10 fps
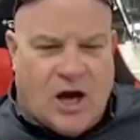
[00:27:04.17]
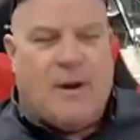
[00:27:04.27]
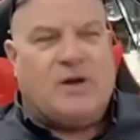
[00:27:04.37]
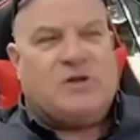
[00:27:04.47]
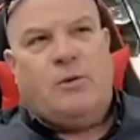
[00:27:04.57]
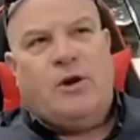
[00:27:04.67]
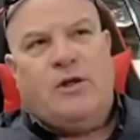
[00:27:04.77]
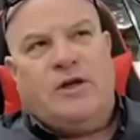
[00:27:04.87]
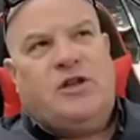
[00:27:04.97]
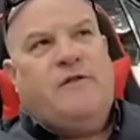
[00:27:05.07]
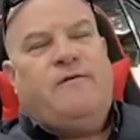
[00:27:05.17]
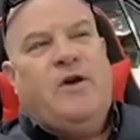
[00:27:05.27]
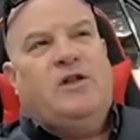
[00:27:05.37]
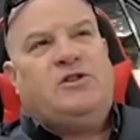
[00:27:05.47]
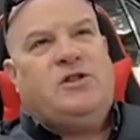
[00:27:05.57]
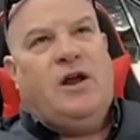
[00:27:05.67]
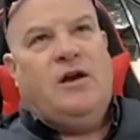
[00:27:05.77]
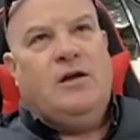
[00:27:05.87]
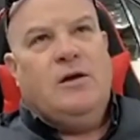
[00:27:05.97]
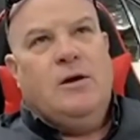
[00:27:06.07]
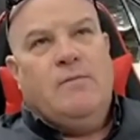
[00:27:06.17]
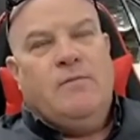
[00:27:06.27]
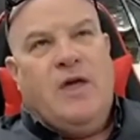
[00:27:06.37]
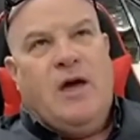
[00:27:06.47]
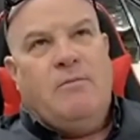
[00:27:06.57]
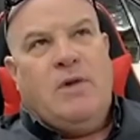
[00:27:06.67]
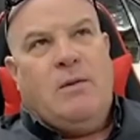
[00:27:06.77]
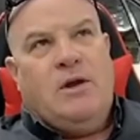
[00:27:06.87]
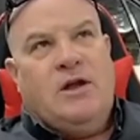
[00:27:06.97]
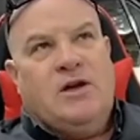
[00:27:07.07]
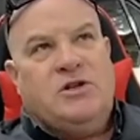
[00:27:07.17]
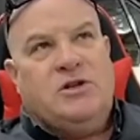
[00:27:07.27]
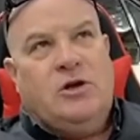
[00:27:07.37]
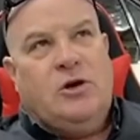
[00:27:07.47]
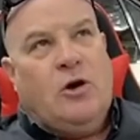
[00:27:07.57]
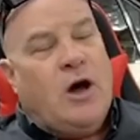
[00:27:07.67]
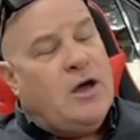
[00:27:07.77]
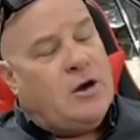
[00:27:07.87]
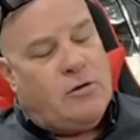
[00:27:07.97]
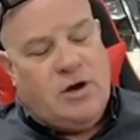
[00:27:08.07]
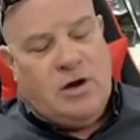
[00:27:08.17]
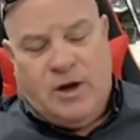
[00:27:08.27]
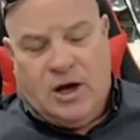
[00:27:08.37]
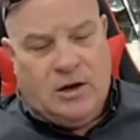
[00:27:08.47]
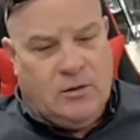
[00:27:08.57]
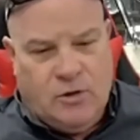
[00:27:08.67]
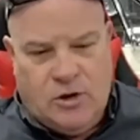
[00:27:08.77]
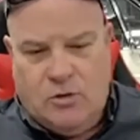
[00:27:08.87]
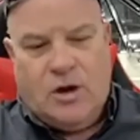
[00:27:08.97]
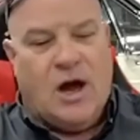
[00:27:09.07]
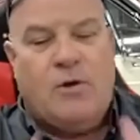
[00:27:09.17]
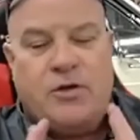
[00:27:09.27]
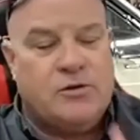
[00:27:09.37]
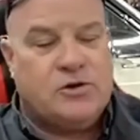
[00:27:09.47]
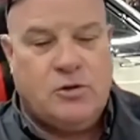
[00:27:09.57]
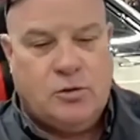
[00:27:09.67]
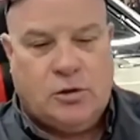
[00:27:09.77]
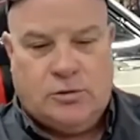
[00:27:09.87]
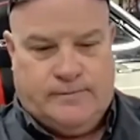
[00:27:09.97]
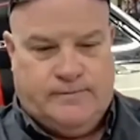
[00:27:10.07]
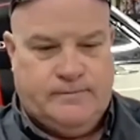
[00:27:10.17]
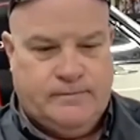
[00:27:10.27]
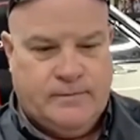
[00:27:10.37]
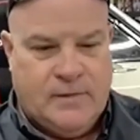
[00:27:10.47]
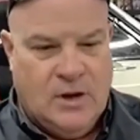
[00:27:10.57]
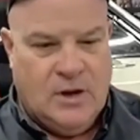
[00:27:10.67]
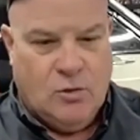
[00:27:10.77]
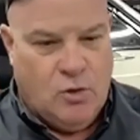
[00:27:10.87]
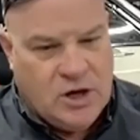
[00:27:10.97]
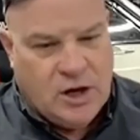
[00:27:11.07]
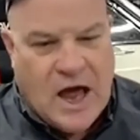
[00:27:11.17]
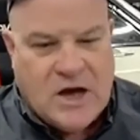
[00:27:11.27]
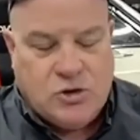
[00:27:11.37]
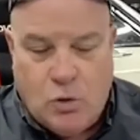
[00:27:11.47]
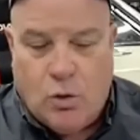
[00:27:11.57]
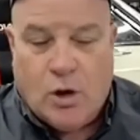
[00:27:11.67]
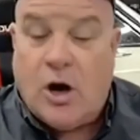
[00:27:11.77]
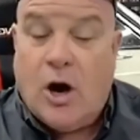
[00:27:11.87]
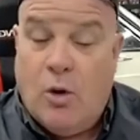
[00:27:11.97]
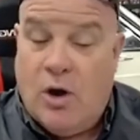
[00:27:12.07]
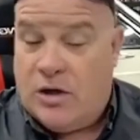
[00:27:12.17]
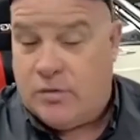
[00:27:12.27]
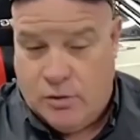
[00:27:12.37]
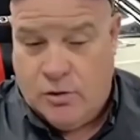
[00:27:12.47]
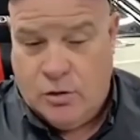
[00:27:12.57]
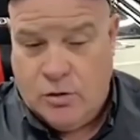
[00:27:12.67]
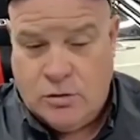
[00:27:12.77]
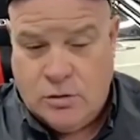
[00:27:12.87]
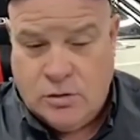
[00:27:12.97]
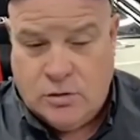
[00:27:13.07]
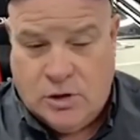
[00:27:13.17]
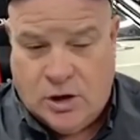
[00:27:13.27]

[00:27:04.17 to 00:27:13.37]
somebody that's on the fence that maybe doesn't. You know, I agree, man. When you and I went through school, we could actually work our way through and